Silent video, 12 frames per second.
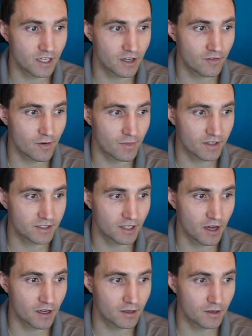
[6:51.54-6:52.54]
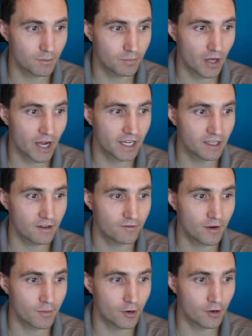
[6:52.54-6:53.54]
from the sun, blocking it
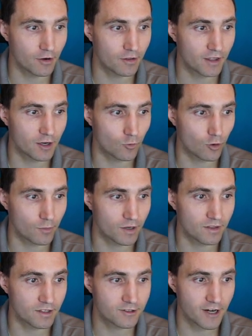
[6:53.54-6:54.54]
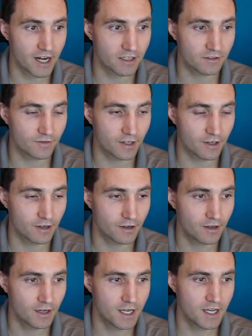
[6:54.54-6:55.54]
from Earth and warming the stratosphere.
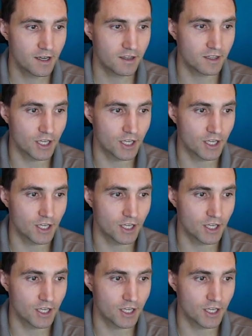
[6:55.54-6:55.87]
The